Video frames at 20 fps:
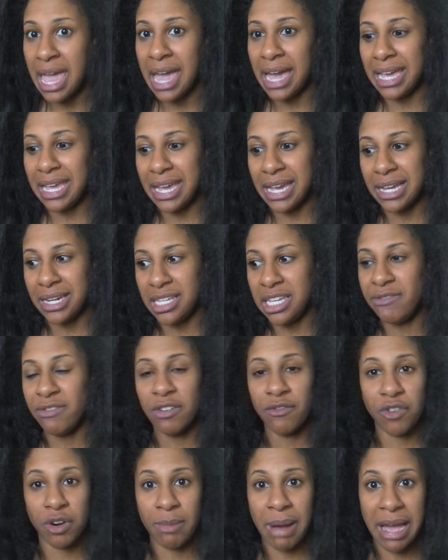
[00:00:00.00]
And
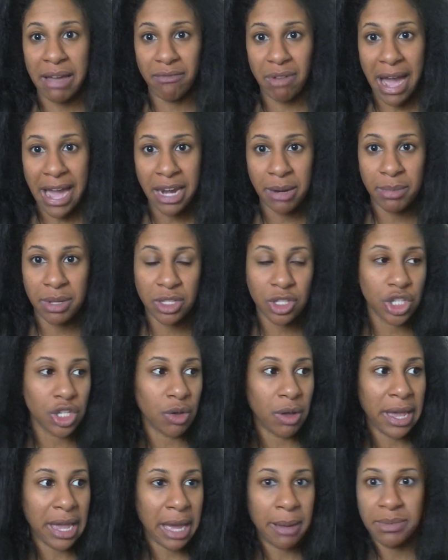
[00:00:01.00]
even for my vitamins, so
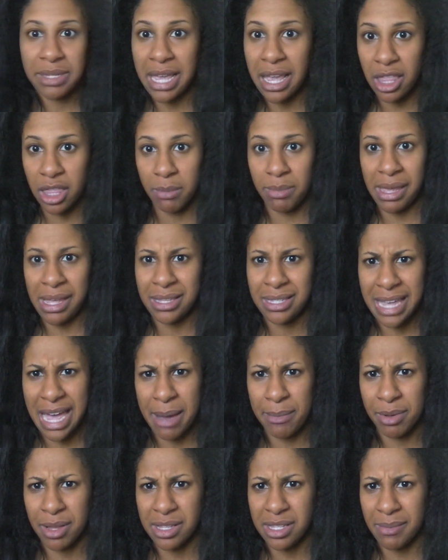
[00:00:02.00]
like I'm taking the main
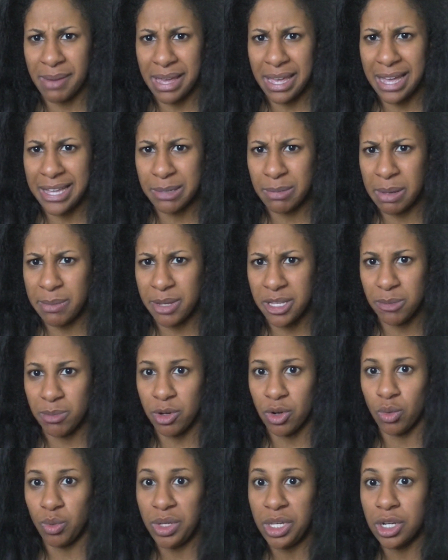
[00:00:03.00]
metabolism, I guess maybe it's
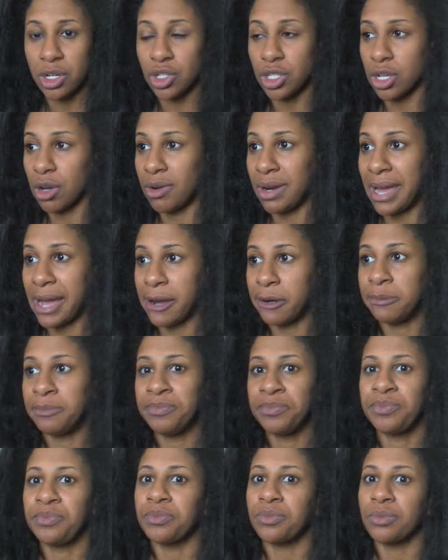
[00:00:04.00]
been a week or so now,
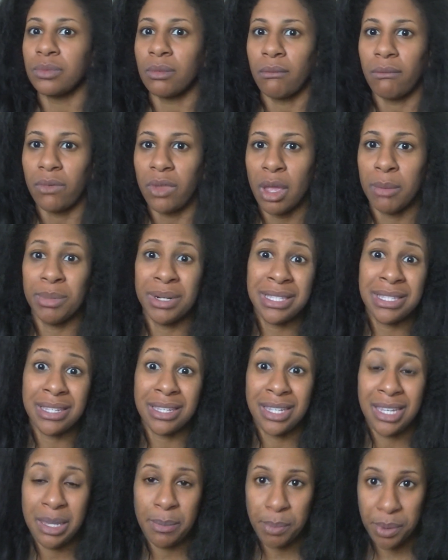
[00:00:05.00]
but to
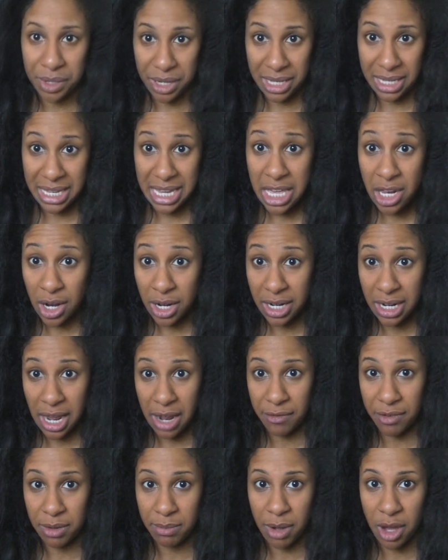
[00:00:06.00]
keep putting heat on it
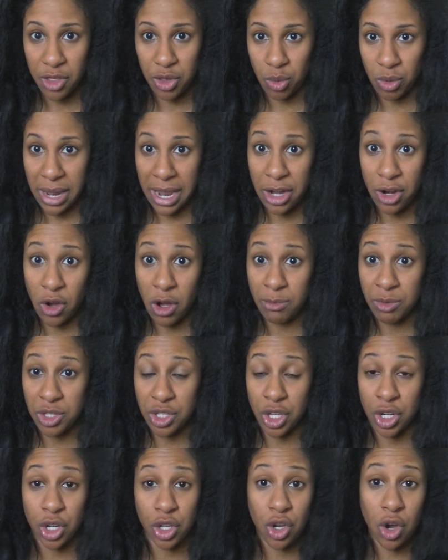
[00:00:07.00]
every month when I know I'm just
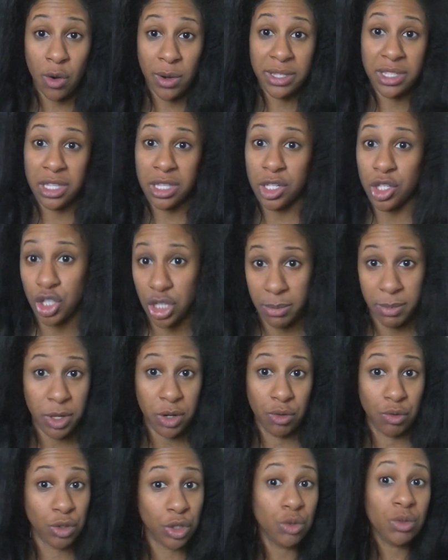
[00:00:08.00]
going to go into the gym
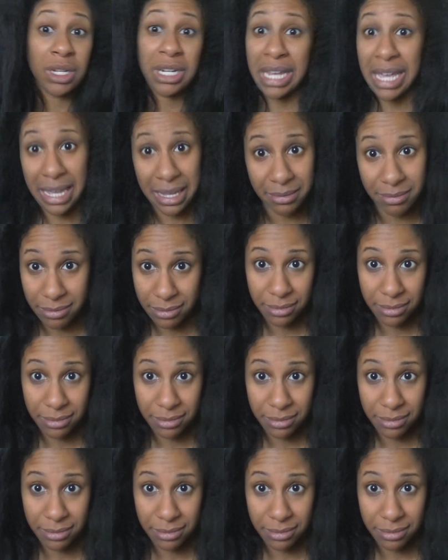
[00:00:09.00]
and ruin it.